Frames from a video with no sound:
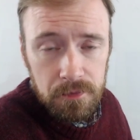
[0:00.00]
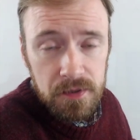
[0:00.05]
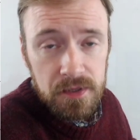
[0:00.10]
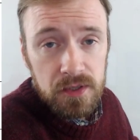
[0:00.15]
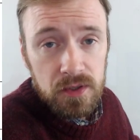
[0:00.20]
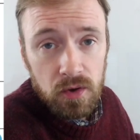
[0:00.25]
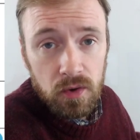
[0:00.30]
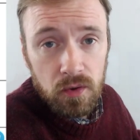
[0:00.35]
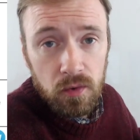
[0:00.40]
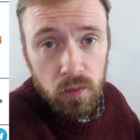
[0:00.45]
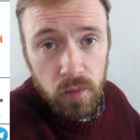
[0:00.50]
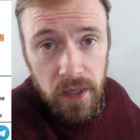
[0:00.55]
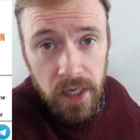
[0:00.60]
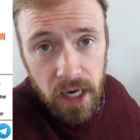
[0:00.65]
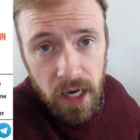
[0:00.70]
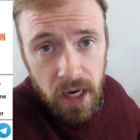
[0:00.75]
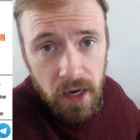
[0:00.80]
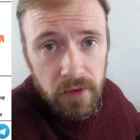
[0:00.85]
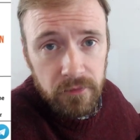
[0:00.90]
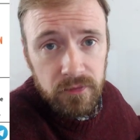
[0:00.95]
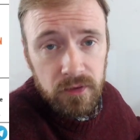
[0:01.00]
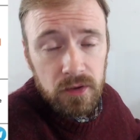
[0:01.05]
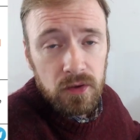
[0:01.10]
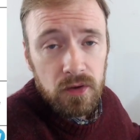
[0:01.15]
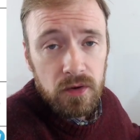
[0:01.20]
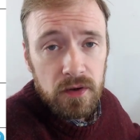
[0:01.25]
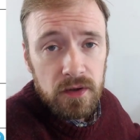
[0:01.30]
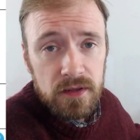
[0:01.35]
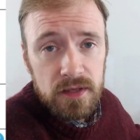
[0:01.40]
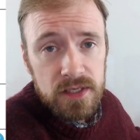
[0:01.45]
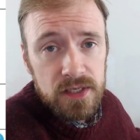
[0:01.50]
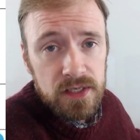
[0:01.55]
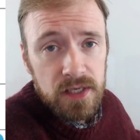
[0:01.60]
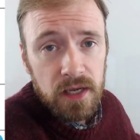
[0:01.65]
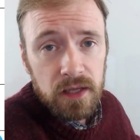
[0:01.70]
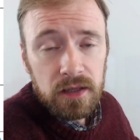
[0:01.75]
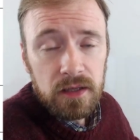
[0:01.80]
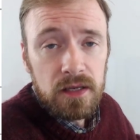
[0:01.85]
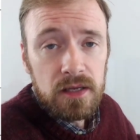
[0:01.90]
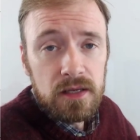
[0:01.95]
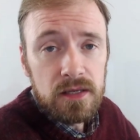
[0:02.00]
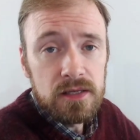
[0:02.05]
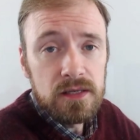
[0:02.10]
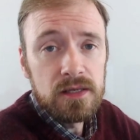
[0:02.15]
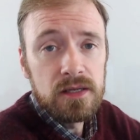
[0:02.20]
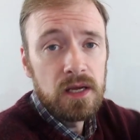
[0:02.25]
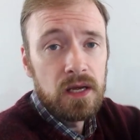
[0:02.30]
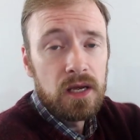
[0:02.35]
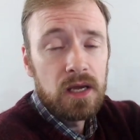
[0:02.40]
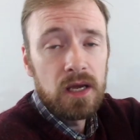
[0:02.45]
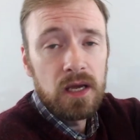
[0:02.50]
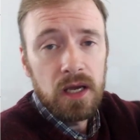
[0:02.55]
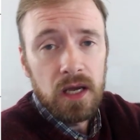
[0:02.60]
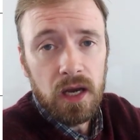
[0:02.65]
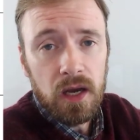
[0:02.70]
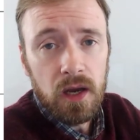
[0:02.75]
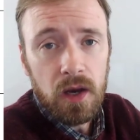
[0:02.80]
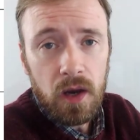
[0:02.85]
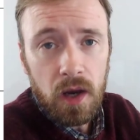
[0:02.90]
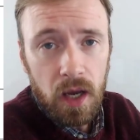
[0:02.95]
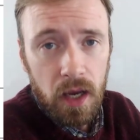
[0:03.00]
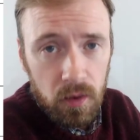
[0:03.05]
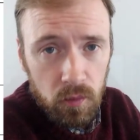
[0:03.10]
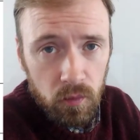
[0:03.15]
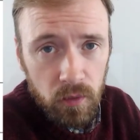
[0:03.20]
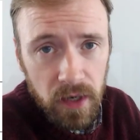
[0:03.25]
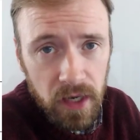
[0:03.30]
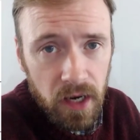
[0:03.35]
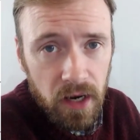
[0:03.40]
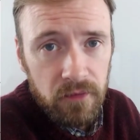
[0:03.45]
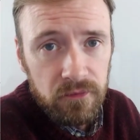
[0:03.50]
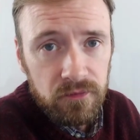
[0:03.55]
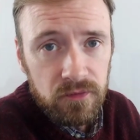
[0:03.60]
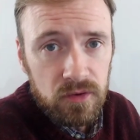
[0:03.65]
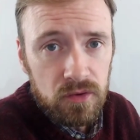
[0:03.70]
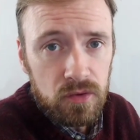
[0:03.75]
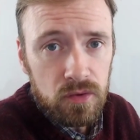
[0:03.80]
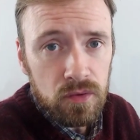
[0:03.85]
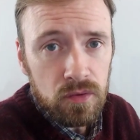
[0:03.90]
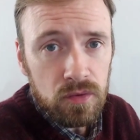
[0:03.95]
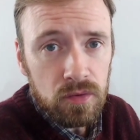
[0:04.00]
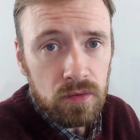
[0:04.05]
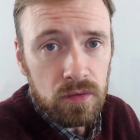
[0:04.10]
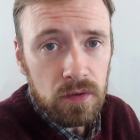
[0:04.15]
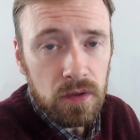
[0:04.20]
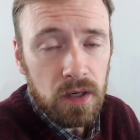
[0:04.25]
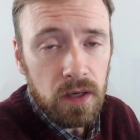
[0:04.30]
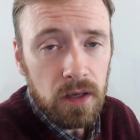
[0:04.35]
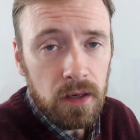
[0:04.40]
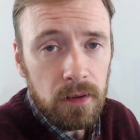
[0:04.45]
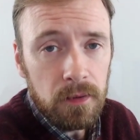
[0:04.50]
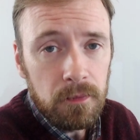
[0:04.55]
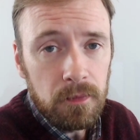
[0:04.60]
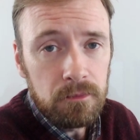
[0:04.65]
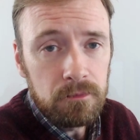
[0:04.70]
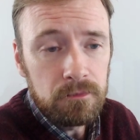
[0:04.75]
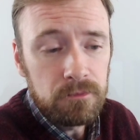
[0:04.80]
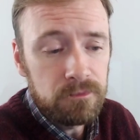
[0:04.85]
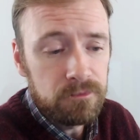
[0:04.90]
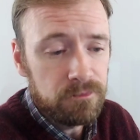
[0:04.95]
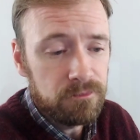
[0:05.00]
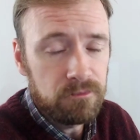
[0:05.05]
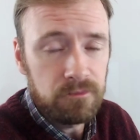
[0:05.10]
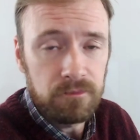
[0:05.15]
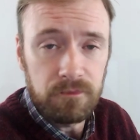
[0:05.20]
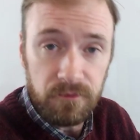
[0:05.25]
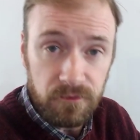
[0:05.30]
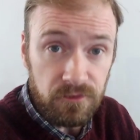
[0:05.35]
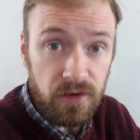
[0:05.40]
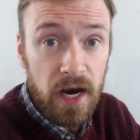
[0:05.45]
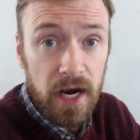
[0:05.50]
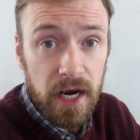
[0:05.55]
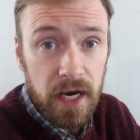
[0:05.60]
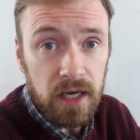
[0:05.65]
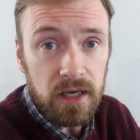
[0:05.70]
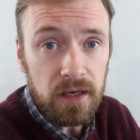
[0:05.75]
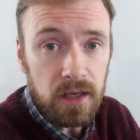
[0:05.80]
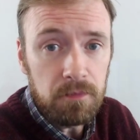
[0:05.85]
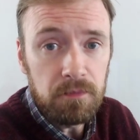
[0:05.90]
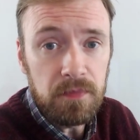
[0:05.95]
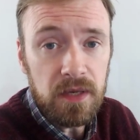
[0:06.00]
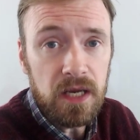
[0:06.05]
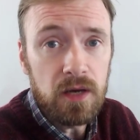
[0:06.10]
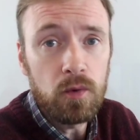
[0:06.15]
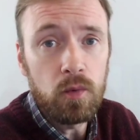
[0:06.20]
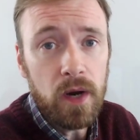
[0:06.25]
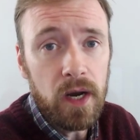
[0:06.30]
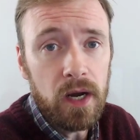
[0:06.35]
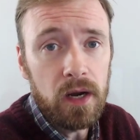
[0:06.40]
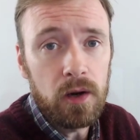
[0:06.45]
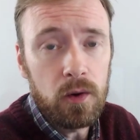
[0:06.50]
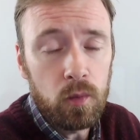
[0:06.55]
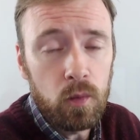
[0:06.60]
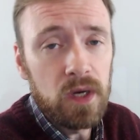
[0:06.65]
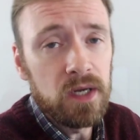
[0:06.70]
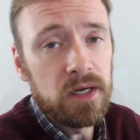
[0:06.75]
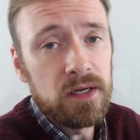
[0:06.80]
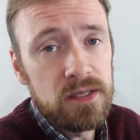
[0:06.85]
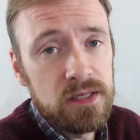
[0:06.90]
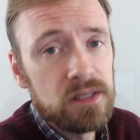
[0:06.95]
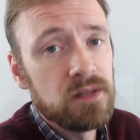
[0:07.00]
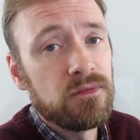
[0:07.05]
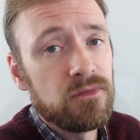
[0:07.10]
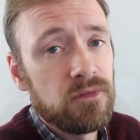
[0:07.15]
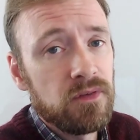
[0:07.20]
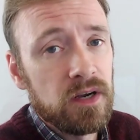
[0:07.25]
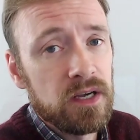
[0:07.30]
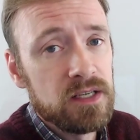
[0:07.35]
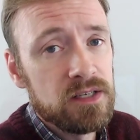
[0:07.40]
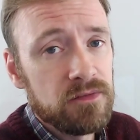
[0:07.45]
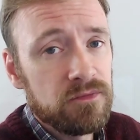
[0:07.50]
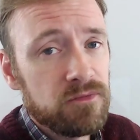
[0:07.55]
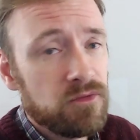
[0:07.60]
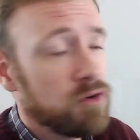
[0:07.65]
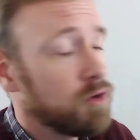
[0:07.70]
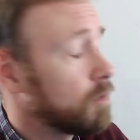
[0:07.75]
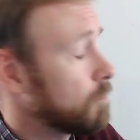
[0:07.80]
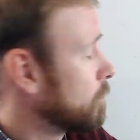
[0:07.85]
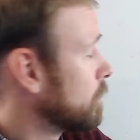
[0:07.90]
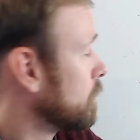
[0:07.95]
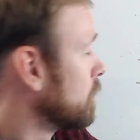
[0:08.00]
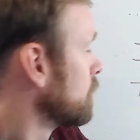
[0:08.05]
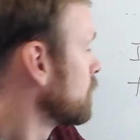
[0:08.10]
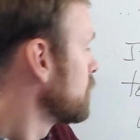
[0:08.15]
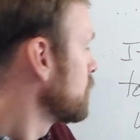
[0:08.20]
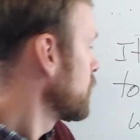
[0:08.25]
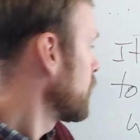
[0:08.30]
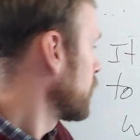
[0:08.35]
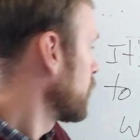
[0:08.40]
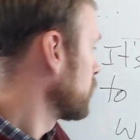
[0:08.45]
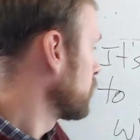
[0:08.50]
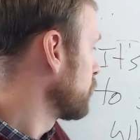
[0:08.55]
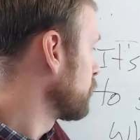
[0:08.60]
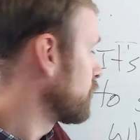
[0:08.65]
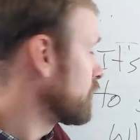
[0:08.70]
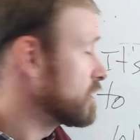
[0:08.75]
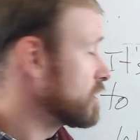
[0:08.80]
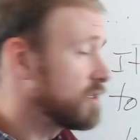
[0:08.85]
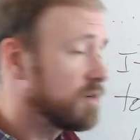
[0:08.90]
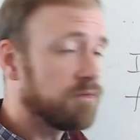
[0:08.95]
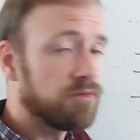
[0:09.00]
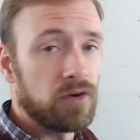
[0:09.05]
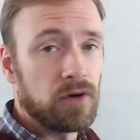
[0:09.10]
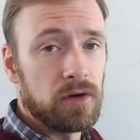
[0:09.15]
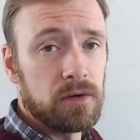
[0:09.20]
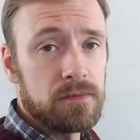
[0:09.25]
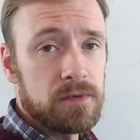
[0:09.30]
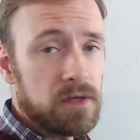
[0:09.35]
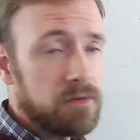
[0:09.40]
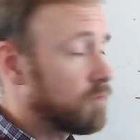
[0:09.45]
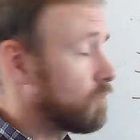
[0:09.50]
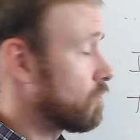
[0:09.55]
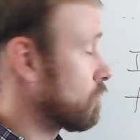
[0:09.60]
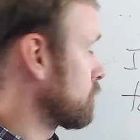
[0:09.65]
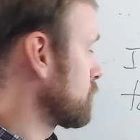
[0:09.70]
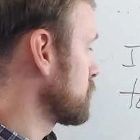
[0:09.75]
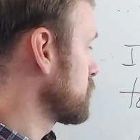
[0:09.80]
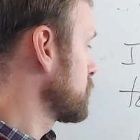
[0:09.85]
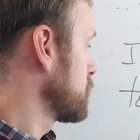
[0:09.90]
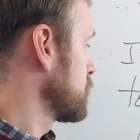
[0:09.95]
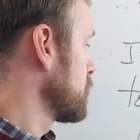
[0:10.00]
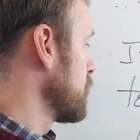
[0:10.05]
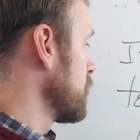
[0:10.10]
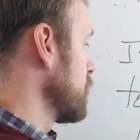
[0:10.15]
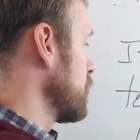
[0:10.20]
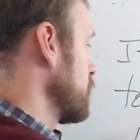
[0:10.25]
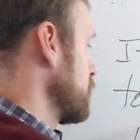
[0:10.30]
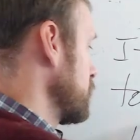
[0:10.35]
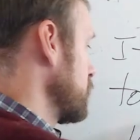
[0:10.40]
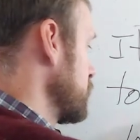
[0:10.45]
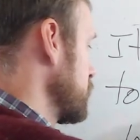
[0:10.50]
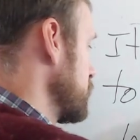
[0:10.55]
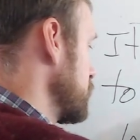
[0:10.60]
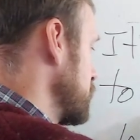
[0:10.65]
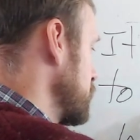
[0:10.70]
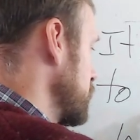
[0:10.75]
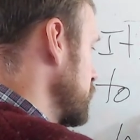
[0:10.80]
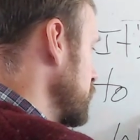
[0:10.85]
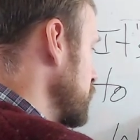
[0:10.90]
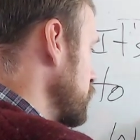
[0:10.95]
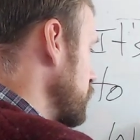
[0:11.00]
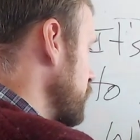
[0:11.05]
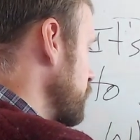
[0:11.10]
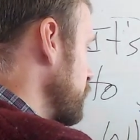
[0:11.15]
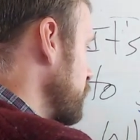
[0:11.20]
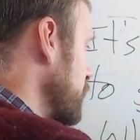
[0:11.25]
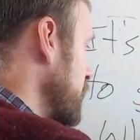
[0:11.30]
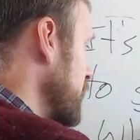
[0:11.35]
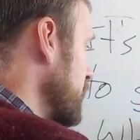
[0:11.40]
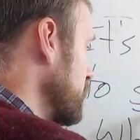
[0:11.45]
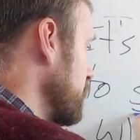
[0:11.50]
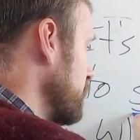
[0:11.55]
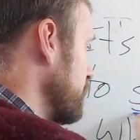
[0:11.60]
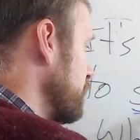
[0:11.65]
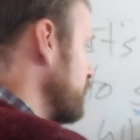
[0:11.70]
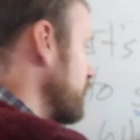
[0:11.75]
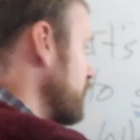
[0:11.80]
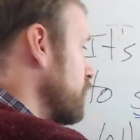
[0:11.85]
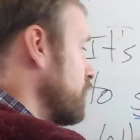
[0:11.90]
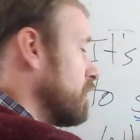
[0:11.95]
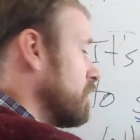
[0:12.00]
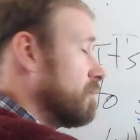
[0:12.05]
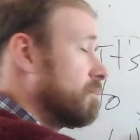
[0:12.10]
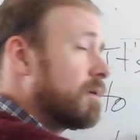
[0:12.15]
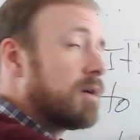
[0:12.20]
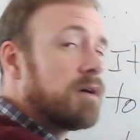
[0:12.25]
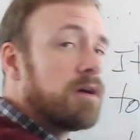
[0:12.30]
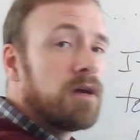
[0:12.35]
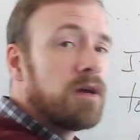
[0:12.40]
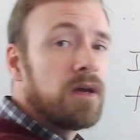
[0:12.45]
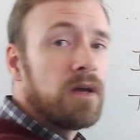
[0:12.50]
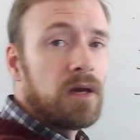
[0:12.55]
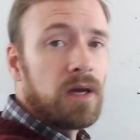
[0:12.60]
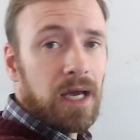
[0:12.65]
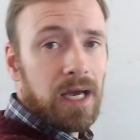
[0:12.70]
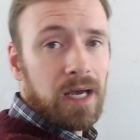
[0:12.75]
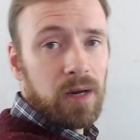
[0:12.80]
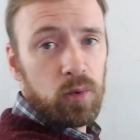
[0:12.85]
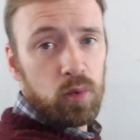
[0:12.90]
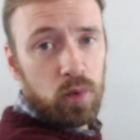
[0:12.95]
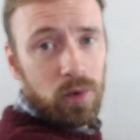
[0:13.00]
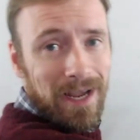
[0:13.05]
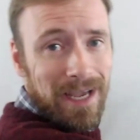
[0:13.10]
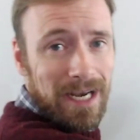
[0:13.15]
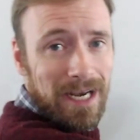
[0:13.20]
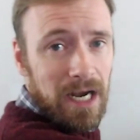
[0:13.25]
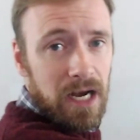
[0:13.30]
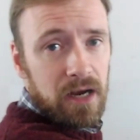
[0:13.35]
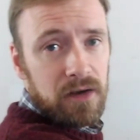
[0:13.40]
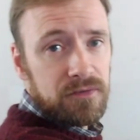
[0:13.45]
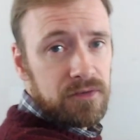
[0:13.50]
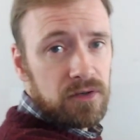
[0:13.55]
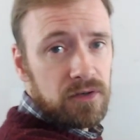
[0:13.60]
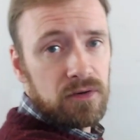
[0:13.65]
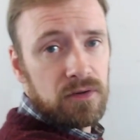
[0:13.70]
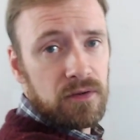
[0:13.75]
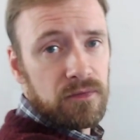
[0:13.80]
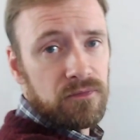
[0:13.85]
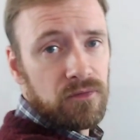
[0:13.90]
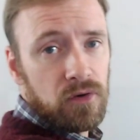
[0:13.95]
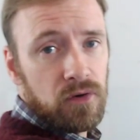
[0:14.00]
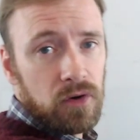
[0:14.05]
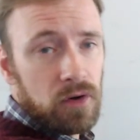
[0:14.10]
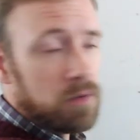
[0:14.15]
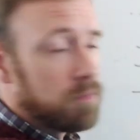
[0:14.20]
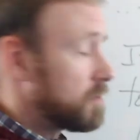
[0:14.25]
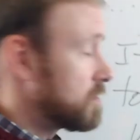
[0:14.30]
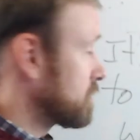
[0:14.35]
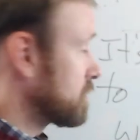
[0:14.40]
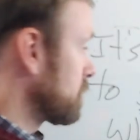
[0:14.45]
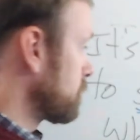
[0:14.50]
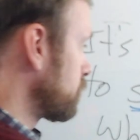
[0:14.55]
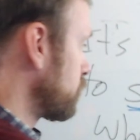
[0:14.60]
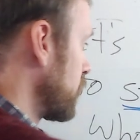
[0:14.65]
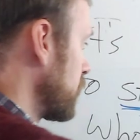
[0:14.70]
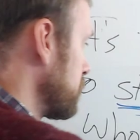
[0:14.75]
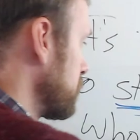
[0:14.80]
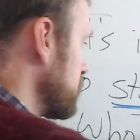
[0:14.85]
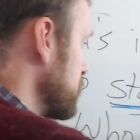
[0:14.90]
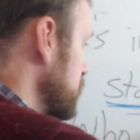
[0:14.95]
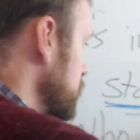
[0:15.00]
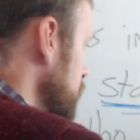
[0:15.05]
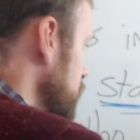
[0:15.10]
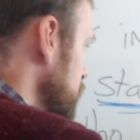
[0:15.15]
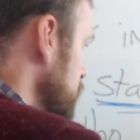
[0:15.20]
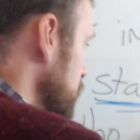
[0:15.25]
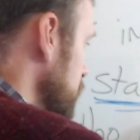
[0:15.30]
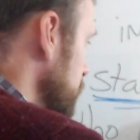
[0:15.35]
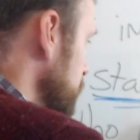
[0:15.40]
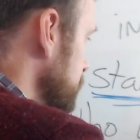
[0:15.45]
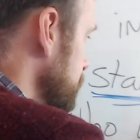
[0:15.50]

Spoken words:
So we have to look at the sentence and we have to find and be aware what is the phrasal verb. And the phrasal verbs, of course, you can find the verb, and right after the verb is a preposition.